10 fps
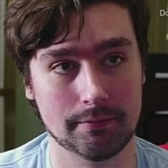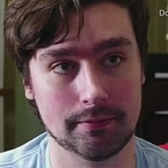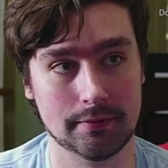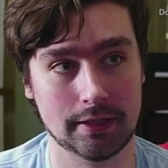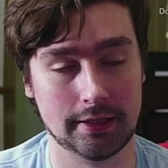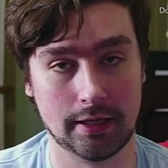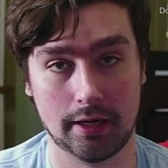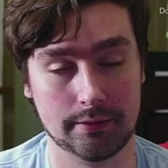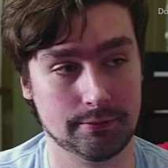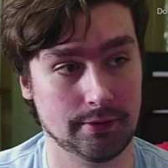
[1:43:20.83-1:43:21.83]
I,
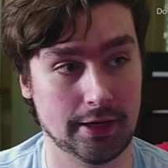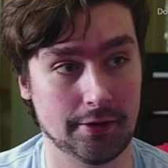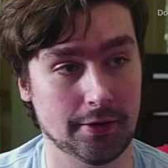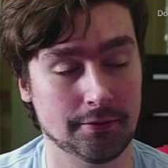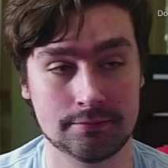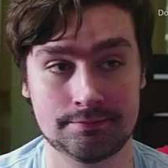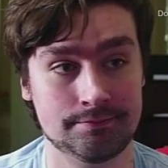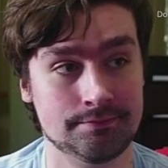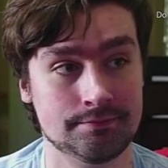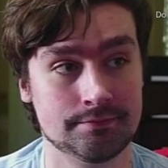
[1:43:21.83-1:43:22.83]
I, I don't know.
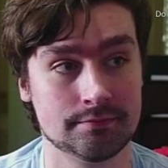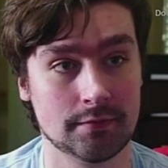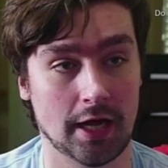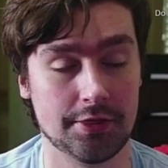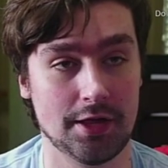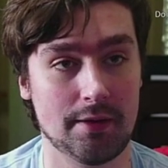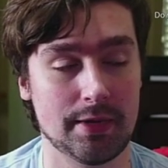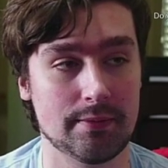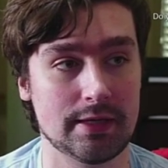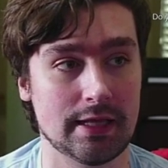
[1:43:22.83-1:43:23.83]
I thought
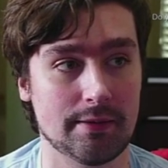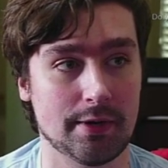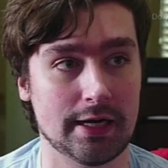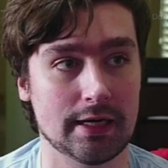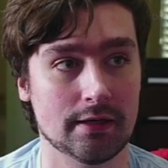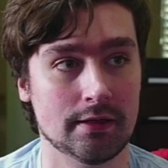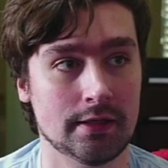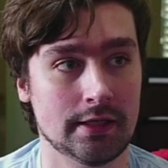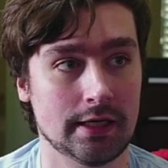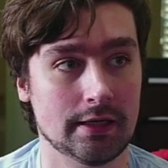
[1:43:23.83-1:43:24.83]
maybe they might.
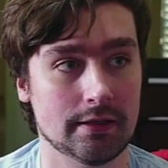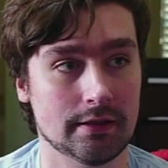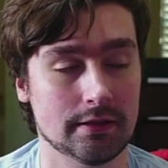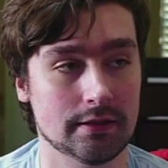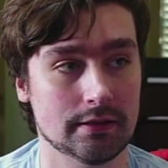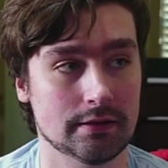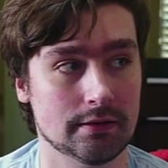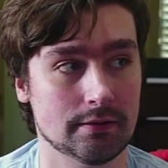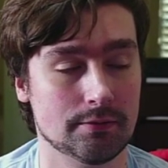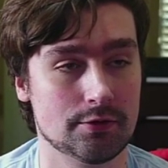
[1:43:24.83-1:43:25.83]

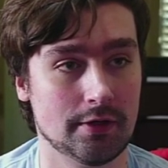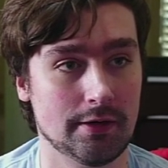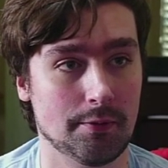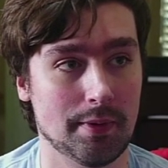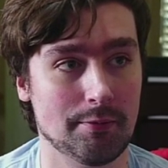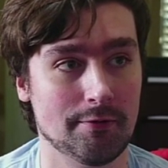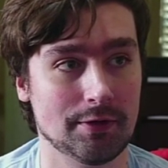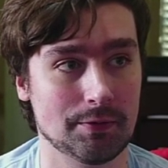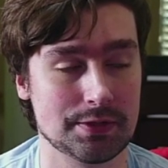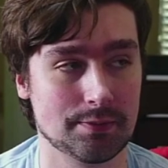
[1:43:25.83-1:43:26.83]
I'm trying to remember if there
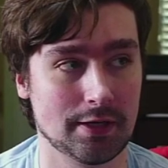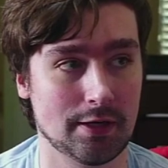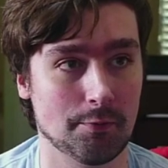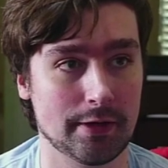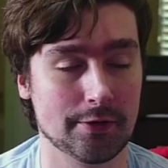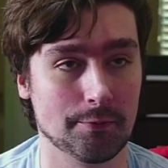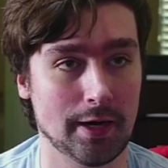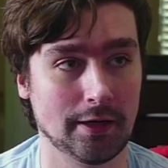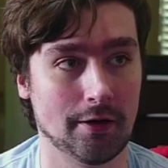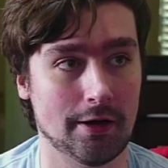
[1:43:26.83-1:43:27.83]
was some kind of weird
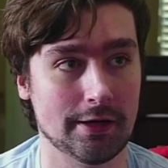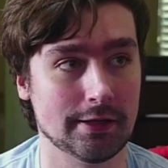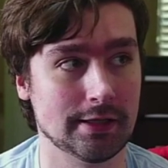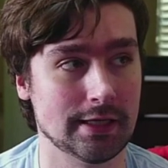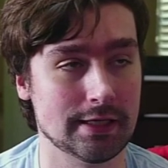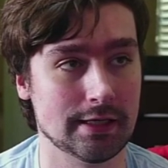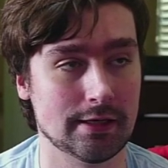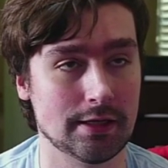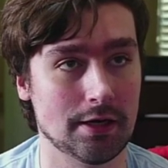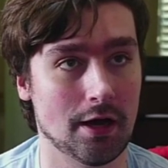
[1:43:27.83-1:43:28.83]
retcon that they did in
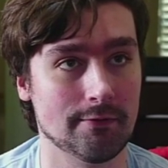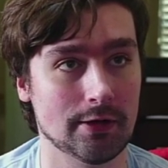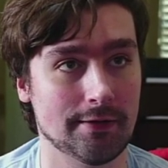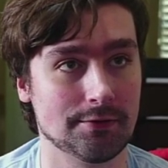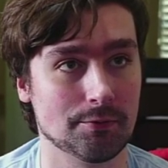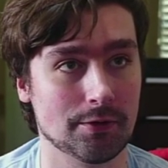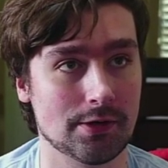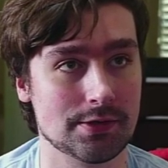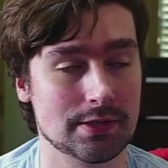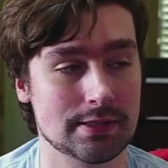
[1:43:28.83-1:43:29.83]
the novel
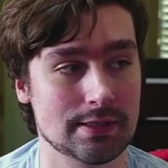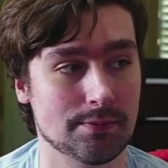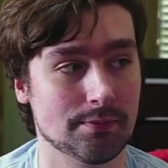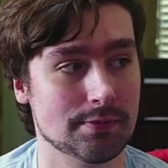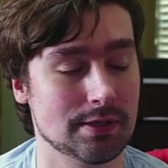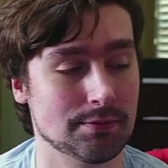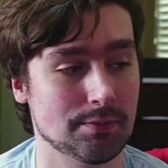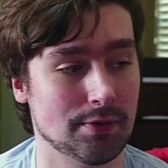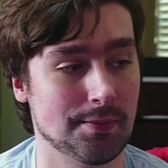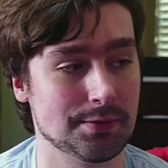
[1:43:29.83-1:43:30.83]
afterwards that some something
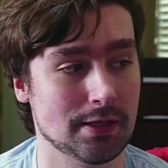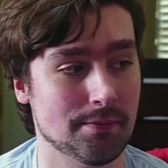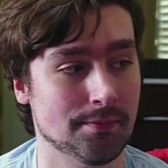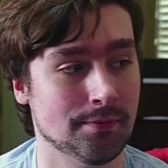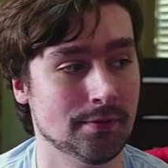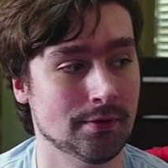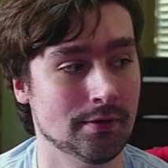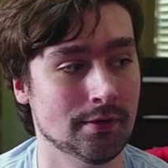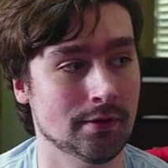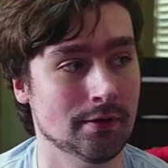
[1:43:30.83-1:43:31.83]
popped up
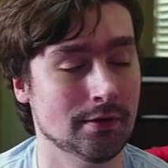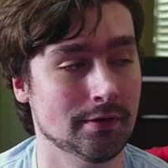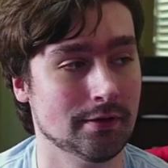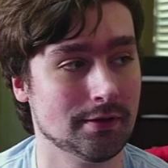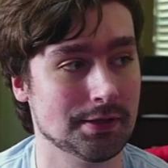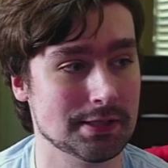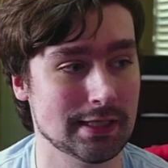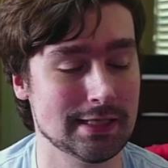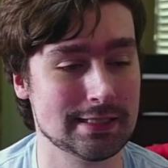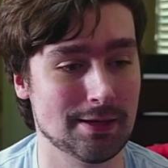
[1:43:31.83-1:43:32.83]
because they did some